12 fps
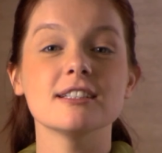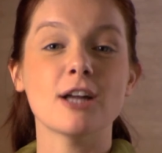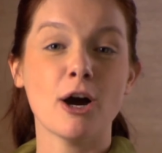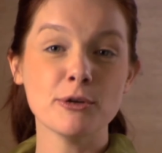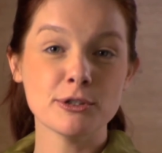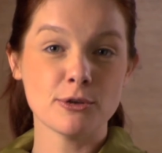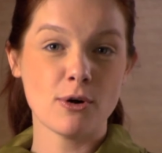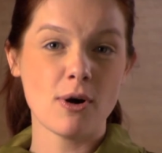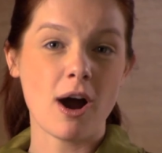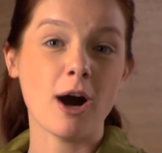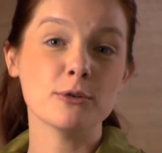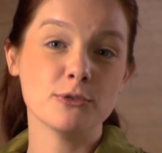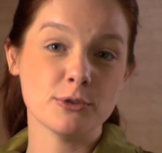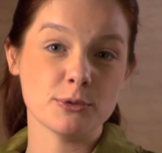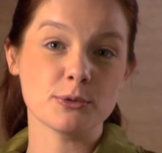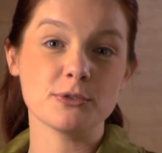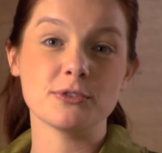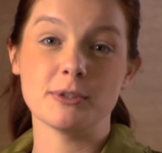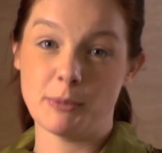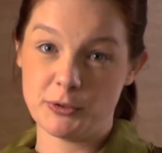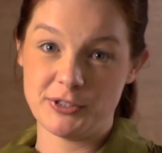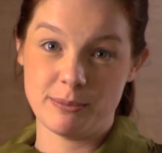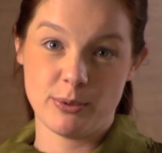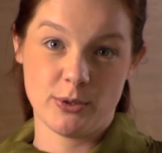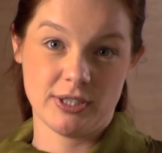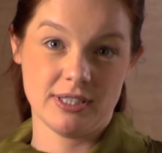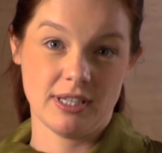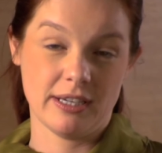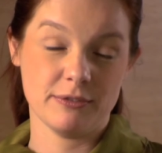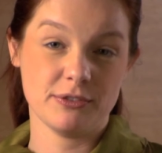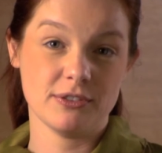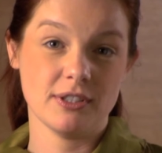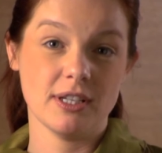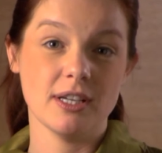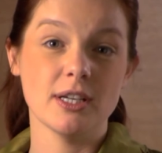Now you know how to use the most important knives.